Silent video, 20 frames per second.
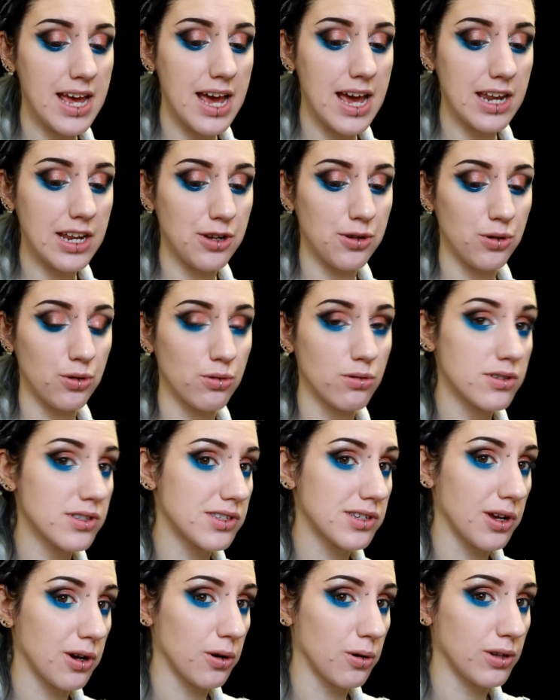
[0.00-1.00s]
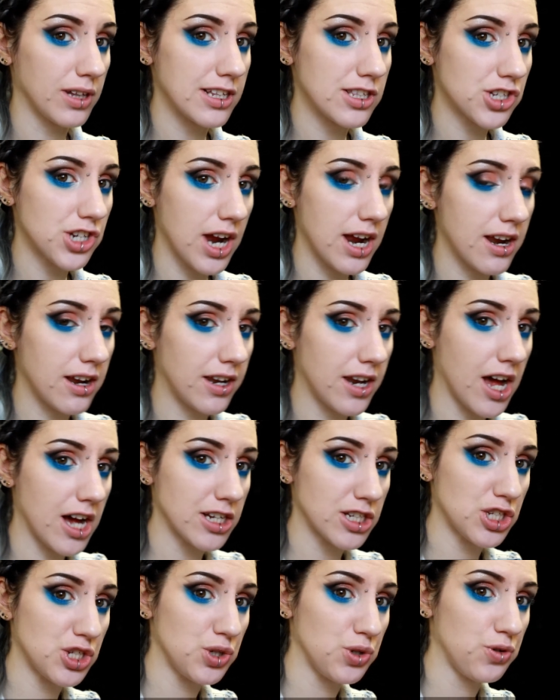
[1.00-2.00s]
Anywho, so let's try
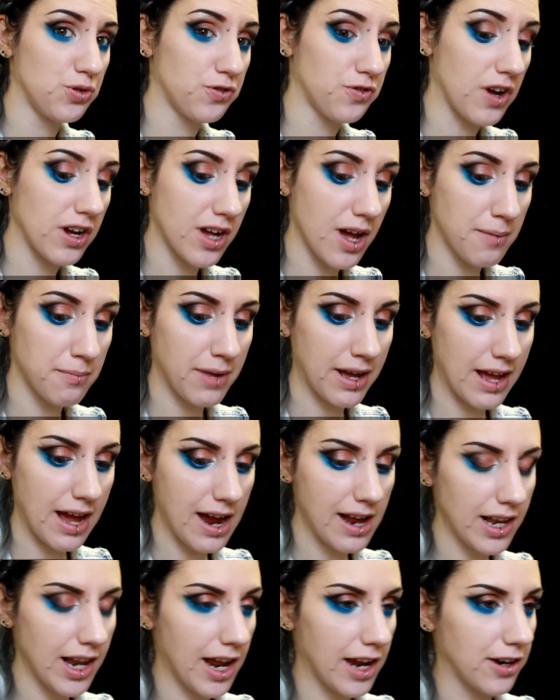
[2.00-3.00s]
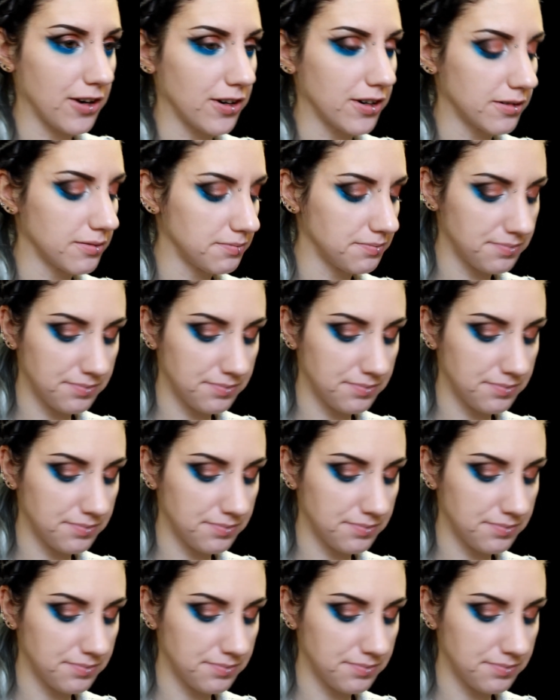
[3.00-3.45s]
not to fuck up my eyeliner.